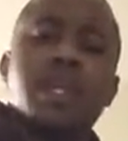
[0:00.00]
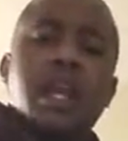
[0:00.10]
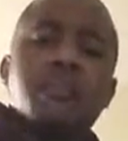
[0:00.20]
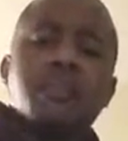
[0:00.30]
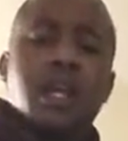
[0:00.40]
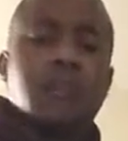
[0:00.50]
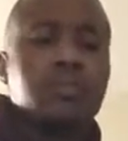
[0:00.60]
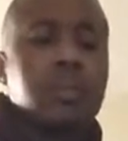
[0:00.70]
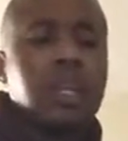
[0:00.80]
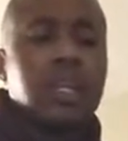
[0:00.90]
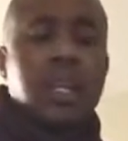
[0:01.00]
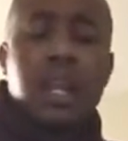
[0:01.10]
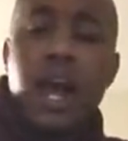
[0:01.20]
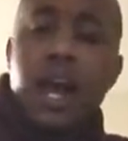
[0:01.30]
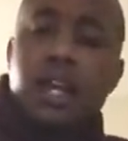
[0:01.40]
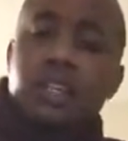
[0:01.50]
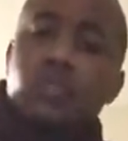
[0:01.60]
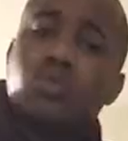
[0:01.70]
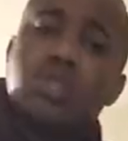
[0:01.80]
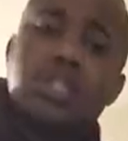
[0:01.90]
I
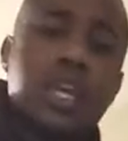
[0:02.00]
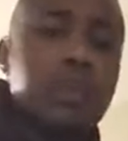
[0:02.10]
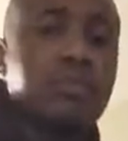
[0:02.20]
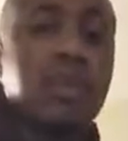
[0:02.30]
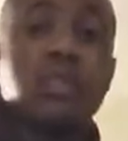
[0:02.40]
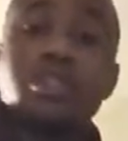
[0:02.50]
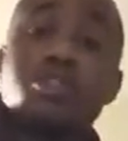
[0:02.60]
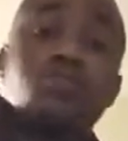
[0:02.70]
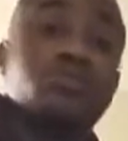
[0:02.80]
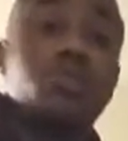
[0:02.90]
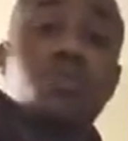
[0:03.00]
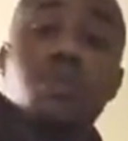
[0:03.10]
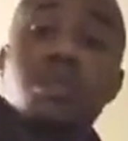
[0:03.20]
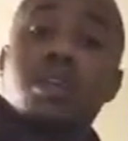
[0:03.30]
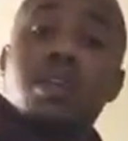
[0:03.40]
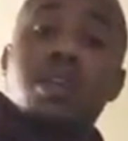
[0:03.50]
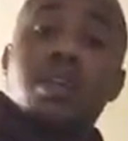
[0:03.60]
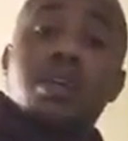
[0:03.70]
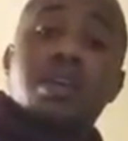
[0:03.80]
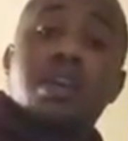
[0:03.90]
can do the same things that you're doing.
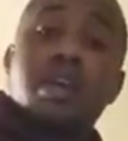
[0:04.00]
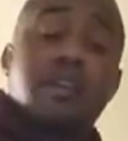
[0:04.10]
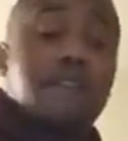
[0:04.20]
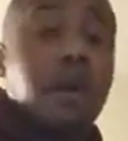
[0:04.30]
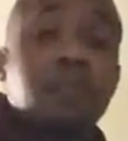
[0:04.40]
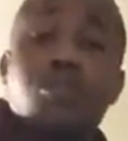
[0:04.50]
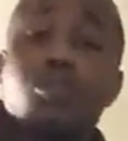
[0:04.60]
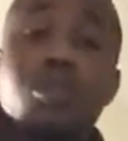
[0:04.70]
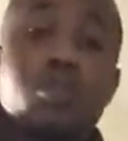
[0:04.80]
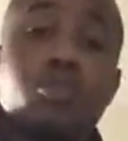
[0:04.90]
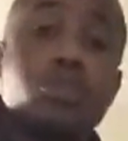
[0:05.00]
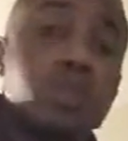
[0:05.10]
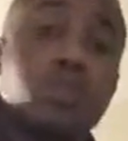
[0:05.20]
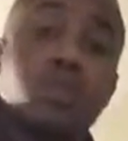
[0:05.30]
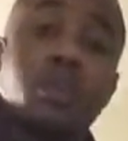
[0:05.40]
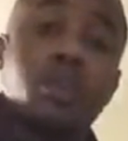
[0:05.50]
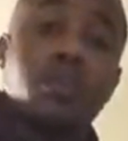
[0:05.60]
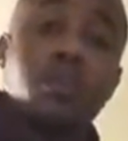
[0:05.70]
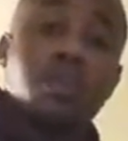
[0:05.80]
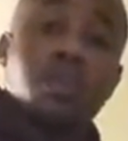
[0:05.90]
And if I'm doing it, you can do
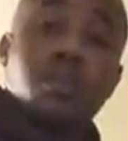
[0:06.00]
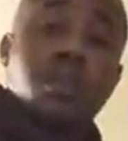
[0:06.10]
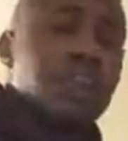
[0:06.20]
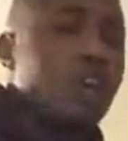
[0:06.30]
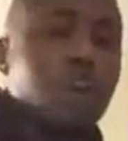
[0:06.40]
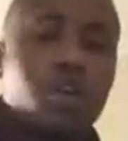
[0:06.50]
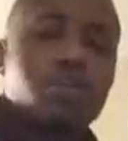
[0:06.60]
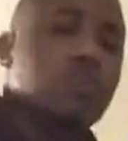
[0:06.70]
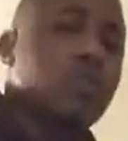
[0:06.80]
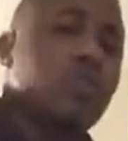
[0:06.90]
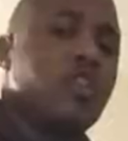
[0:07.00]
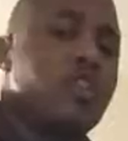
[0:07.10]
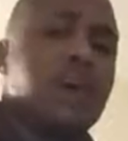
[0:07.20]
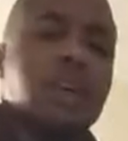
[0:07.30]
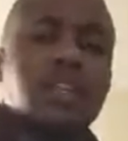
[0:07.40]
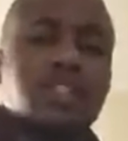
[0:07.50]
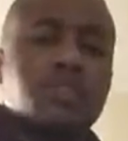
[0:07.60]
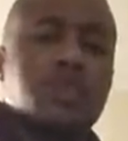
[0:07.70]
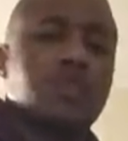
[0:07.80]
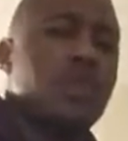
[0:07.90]
it. And it always motivated my
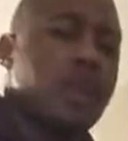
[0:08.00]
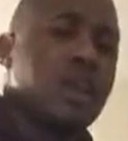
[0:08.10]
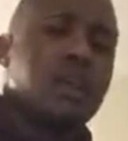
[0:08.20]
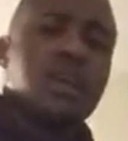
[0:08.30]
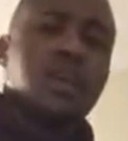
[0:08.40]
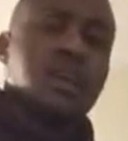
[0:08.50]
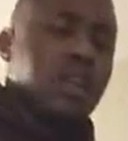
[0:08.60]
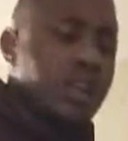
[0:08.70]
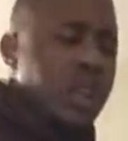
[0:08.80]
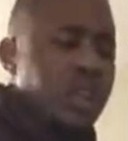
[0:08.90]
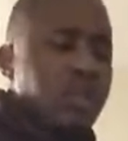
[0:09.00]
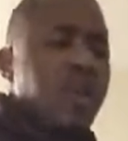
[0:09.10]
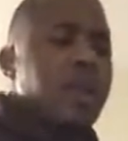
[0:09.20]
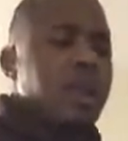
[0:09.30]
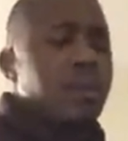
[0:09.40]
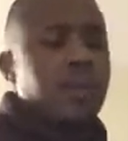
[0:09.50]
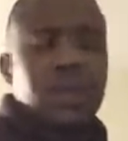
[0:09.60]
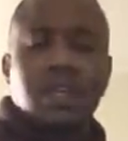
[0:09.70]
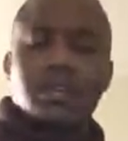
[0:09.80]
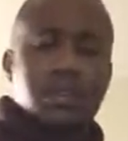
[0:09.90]
kids to be great. And right now,
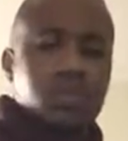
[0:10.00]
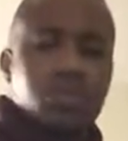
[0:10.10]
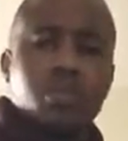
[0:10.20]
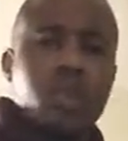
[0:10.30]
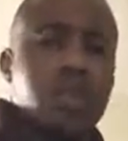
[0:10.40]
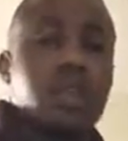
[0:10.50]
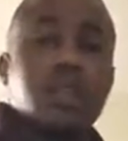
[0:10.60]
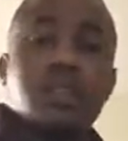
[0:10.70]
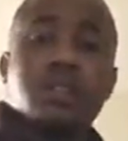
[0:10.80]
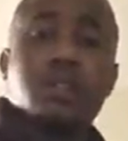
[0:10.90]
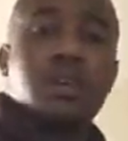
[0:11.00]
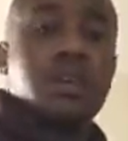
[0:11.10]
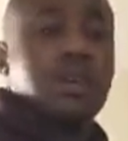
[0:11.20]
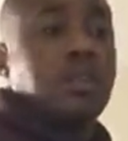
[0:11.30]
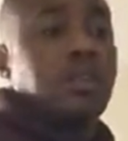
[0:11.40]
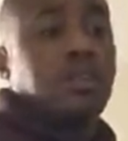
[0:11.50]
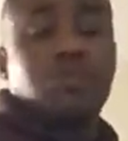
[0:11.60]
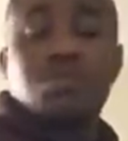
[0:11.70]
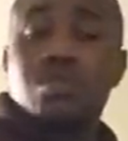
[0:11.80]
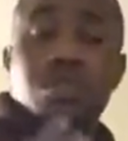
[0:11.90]
my kids are doing great things. And
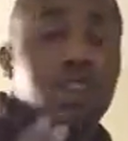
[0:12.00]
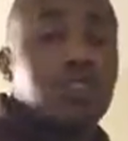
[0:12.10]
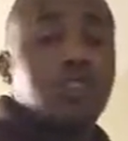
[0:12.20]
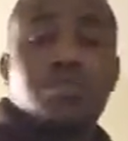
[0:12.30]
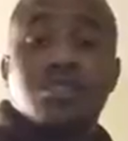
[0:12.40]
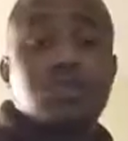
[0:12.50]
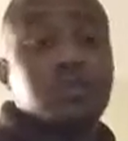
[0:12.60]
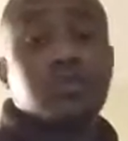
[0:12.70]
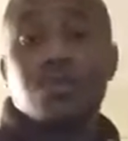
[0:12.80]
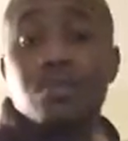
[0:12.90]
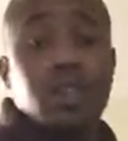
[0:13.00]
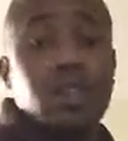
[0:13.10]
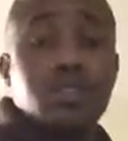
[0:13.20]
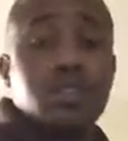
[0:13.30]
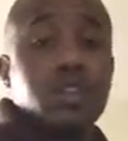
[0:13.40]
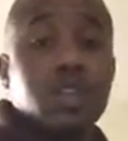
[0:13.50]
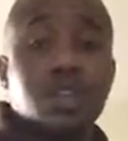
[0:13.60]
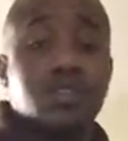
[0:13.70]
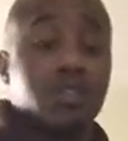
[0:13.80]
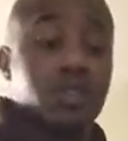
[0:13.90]
those are years and
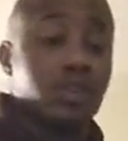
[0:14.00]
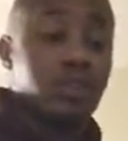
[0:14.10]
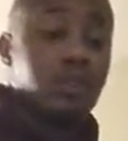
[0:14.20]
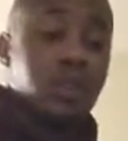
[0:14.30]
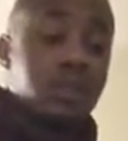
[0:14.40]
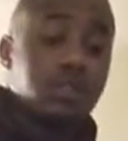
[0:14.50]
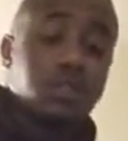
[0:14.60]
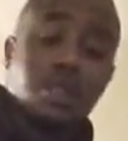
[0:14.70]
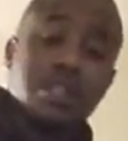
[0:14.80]
years ago. So